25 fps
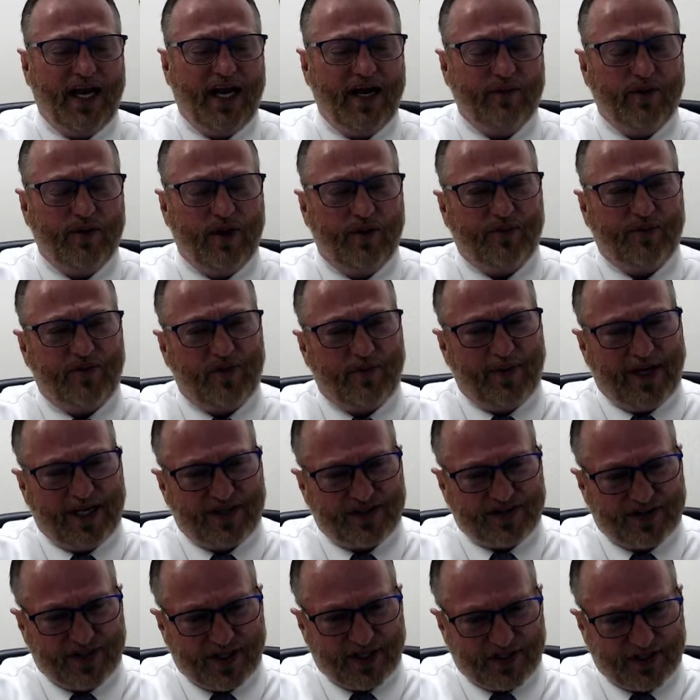up with about
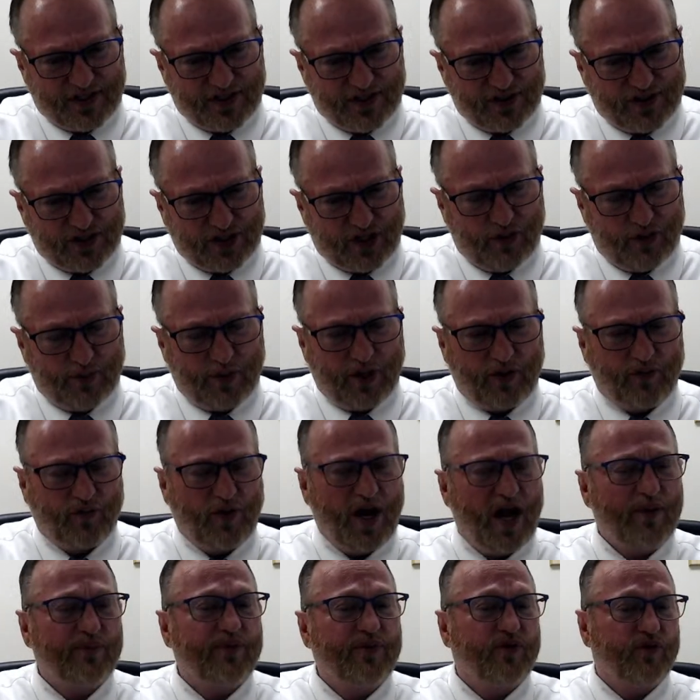6 years ago about
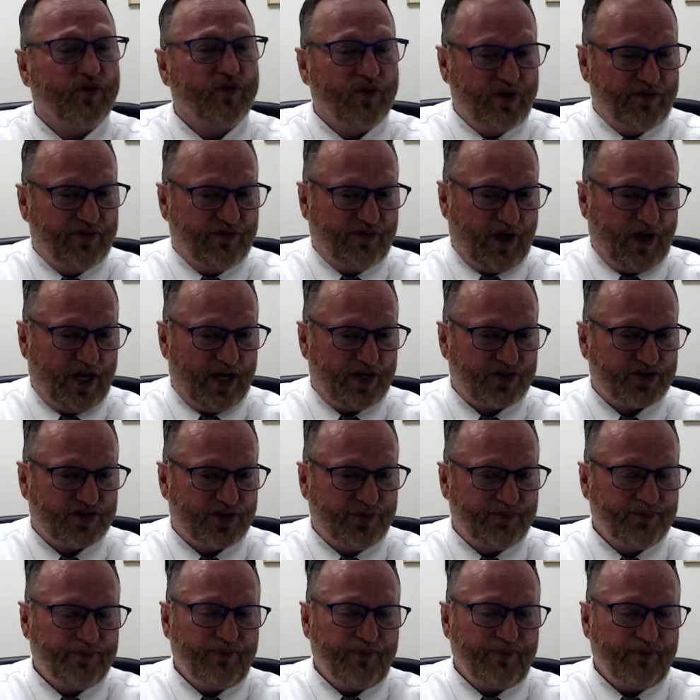rapid refresh.